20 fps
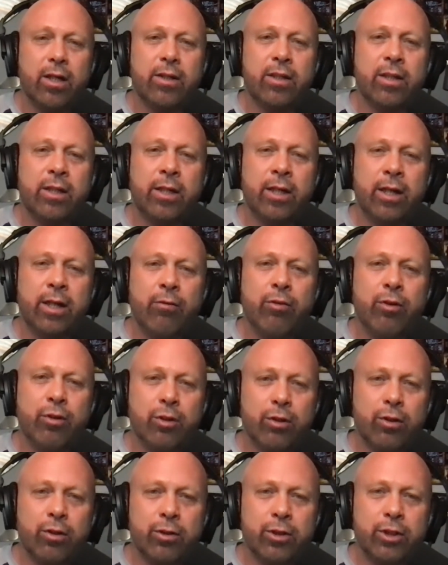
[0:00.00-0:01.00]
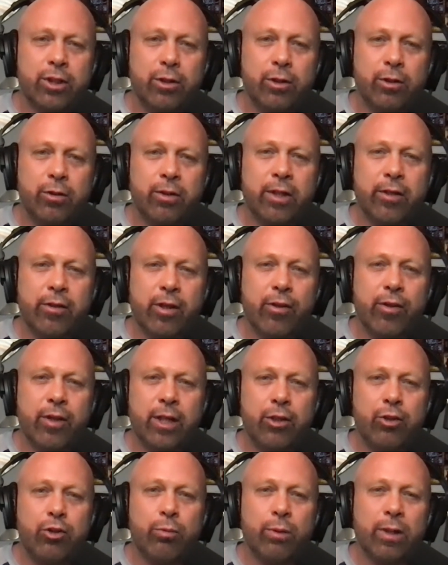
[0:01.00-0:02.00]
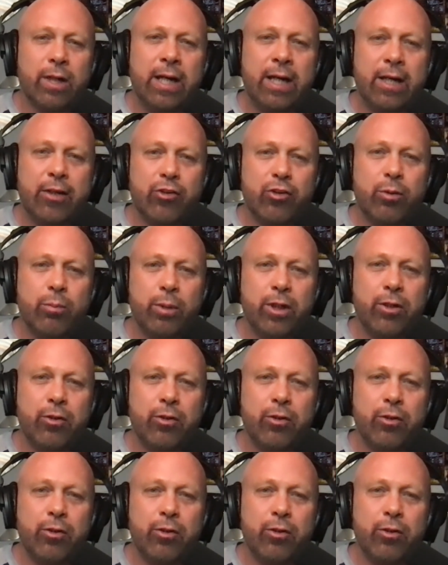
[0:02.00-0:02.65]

Did it ever occur to you that the things you were asking me to